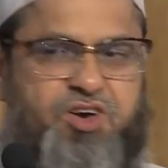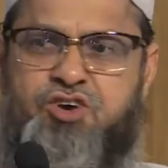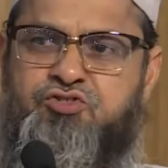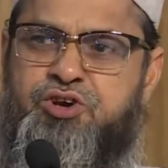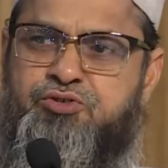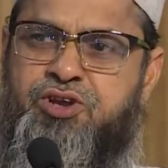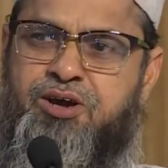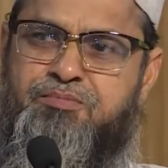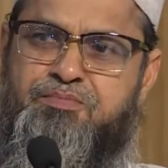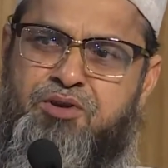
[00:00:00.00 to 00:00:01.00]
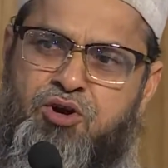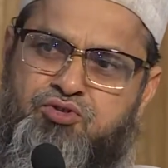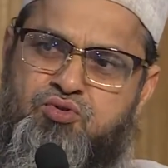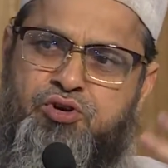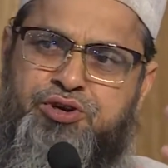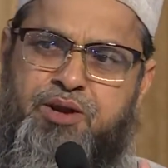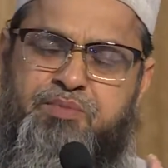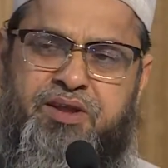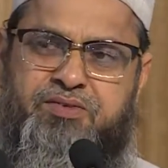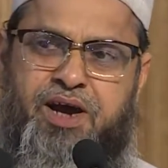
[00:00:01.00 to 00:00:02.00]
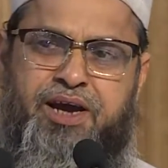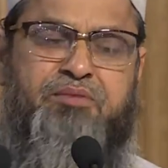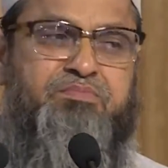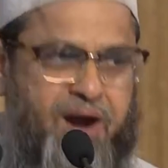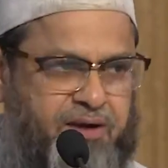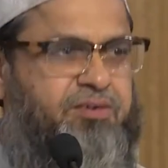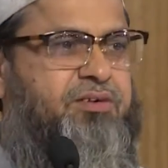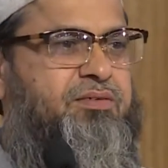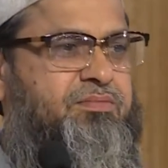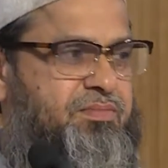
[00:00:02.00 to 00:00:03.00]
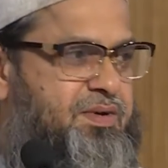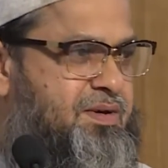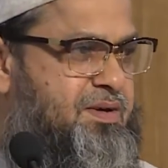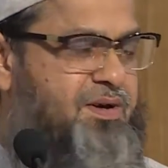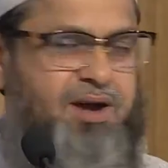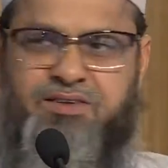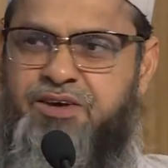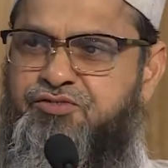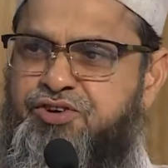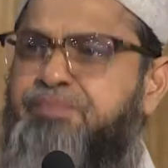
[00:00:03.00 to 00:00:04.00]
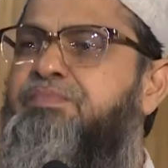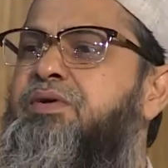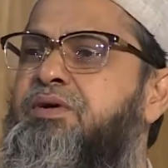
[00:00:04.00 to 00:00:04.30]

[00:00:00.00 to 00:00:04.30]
East Jerusalem belongs to original Palestine, but Gaza Strip